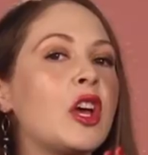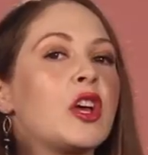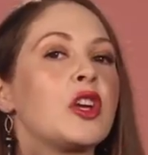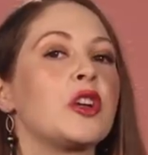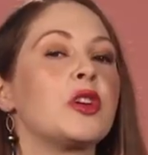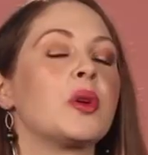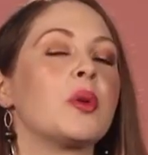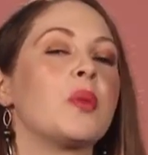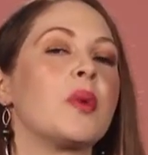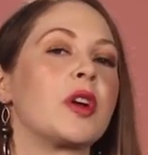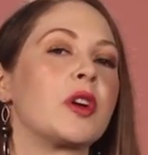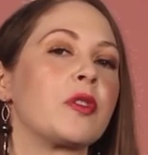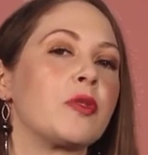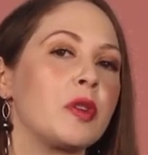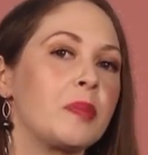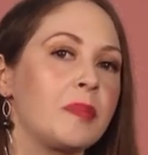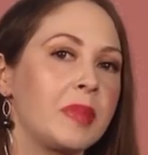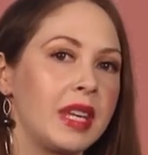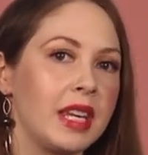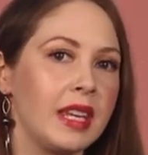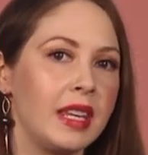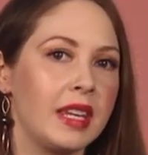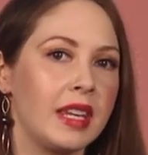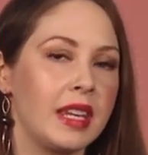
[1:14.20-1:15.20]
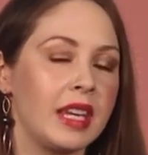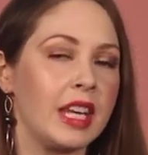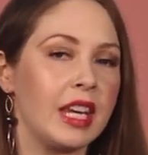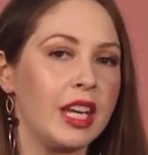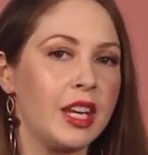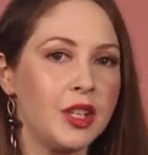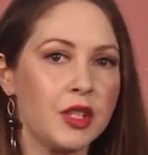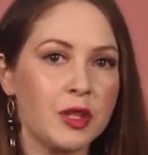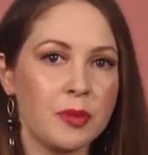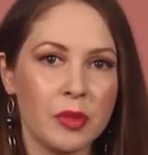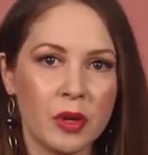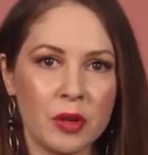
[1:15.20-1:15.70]
You'll want to repeat
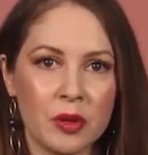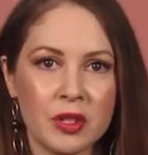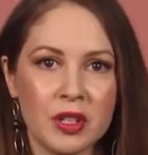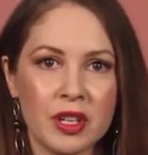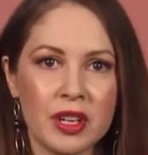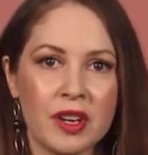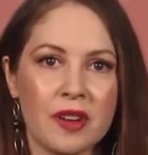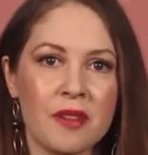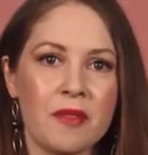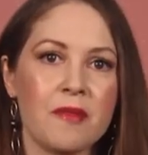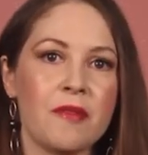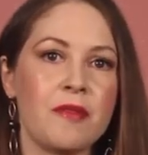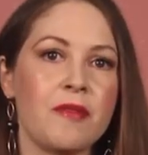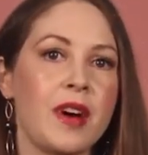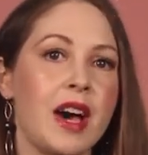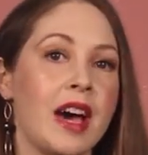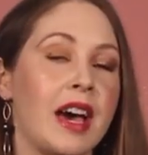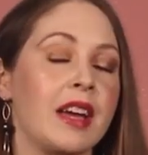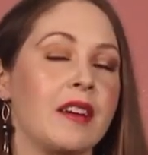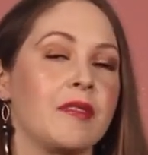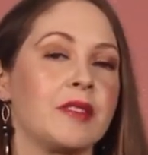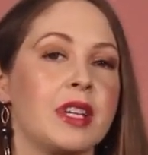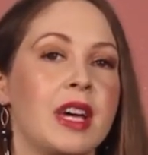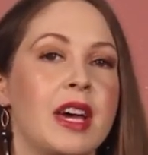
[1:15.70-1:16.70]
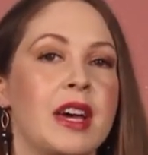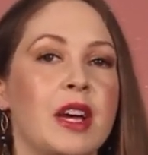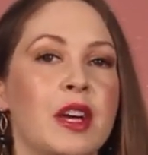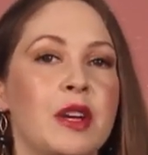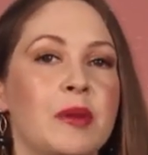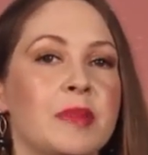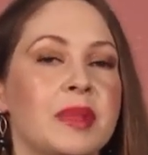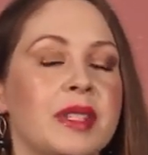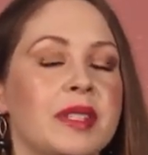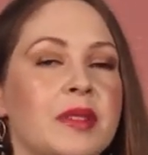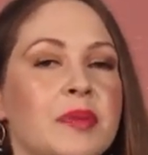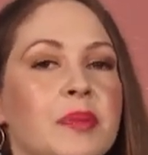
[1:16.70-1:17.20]
each motion 5
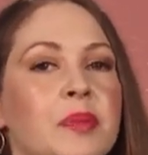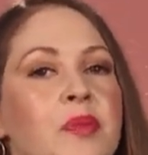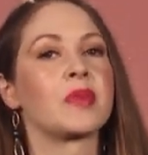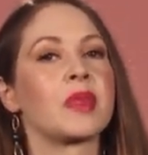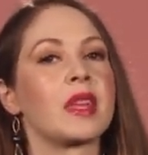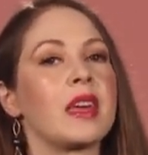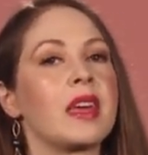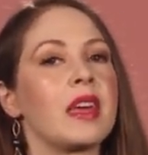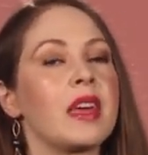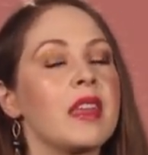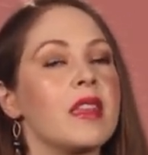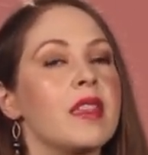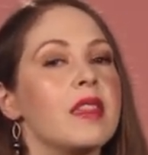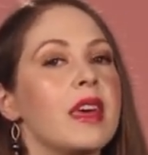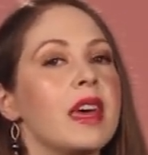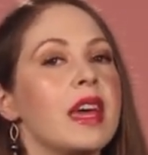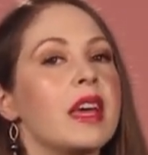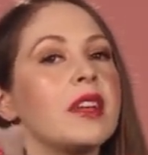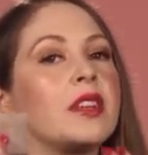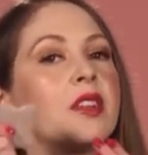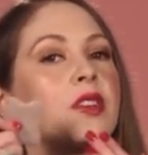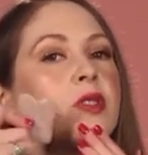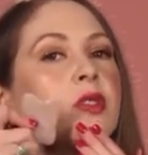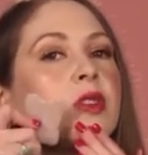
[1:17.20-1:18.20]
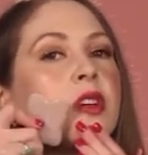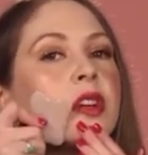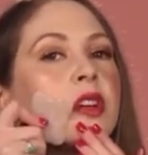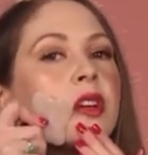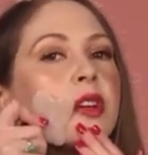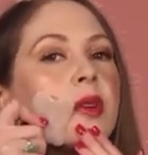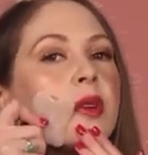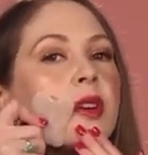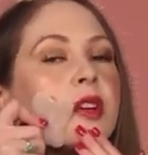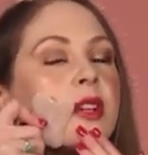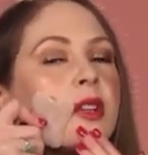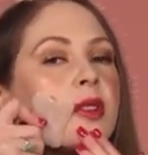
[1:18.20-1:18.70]
times. Then you
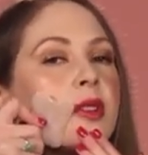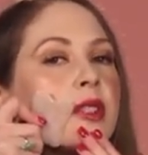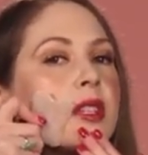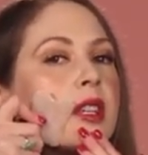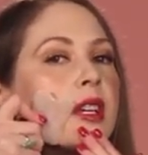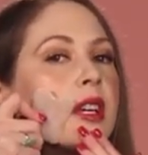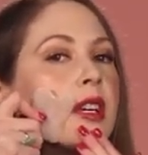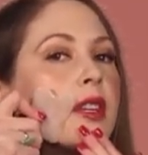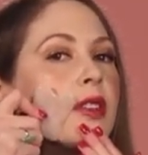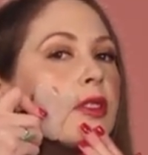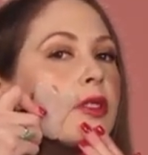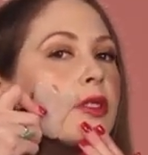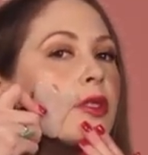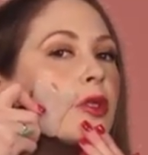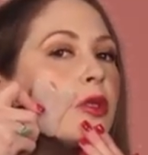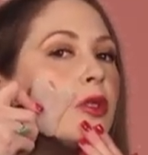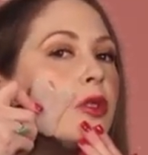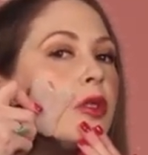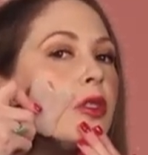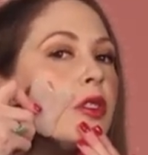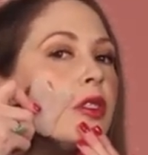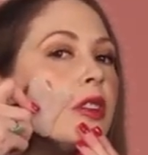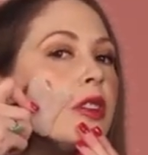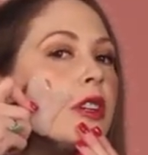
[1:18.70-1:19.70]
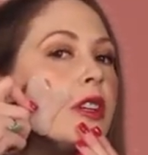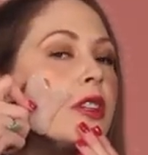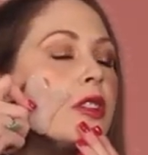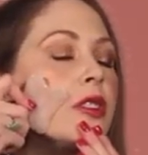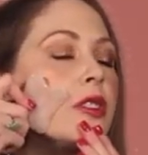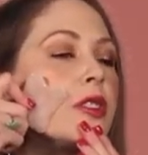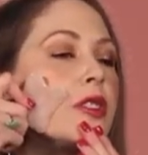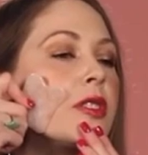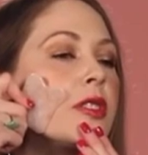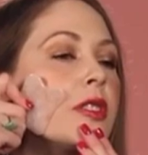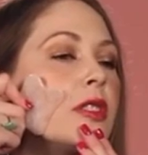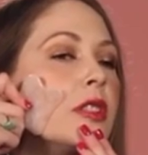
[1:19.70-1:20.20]
go and you take the tool and you're
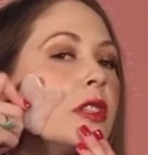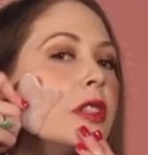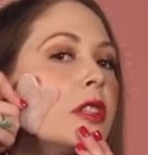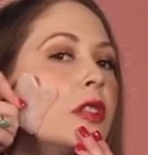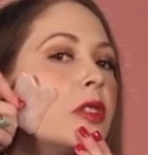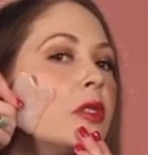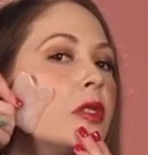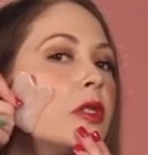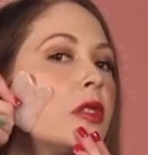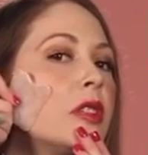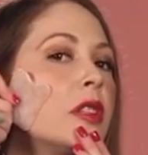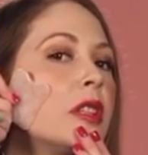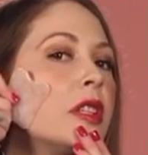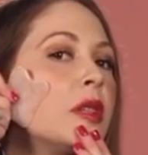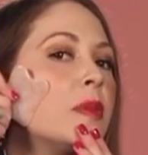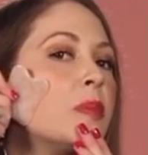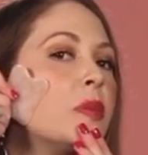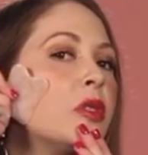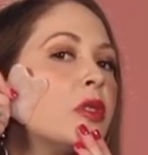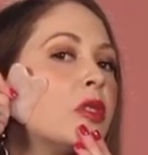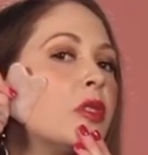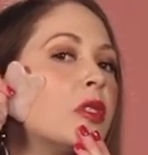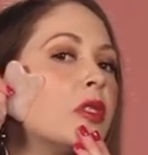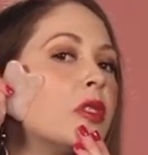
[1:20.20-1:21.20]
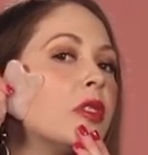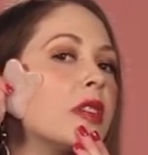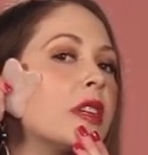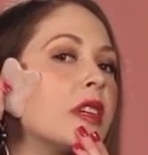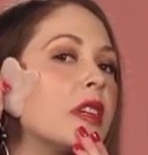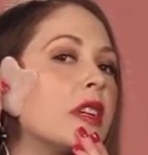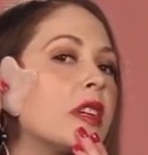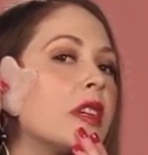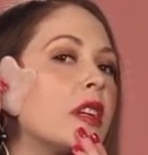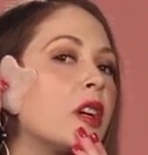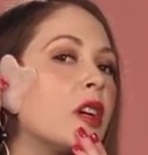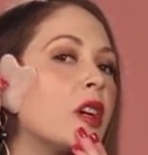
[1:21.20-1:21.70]
slowly pulling
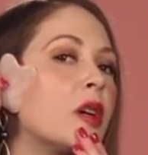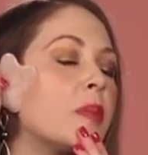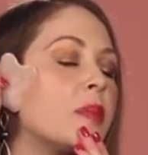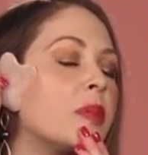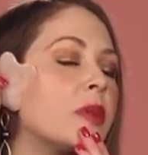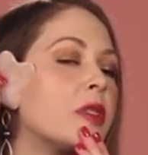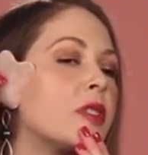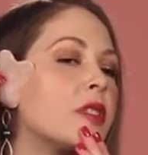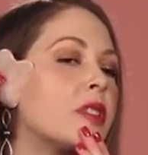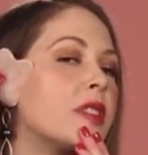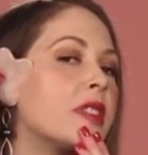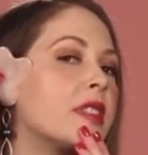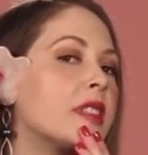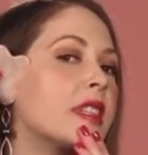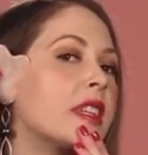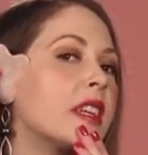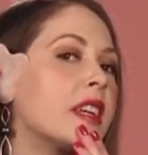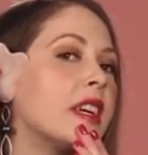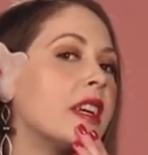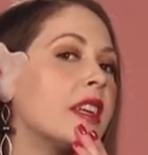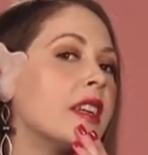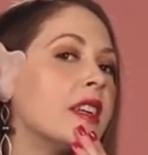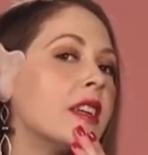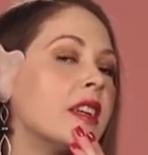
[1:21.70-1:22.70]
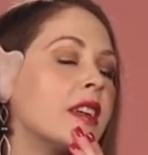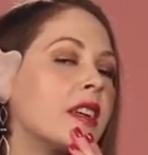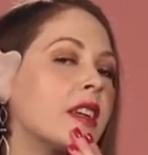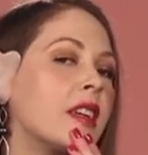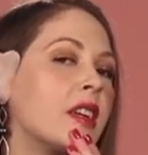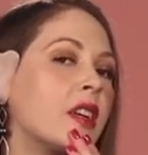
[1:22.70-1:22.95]
it up your skin